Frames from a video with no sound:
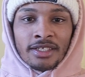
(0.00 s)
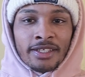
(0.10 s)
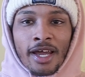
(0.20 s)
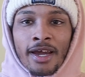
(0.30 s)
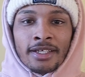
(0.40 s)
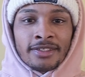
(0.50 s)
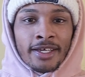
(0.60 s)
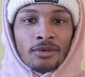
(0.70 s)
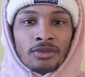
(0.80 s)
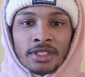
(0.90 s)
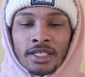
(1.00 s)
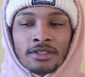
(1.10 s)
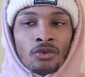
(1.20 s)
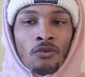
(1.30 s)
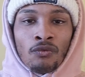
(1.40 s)
Like, that guy's deck was like
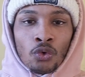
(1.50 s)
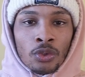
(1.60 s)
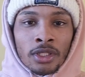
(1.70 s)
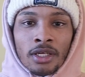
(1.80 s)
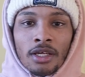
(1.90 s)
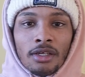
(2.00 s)
so fluid.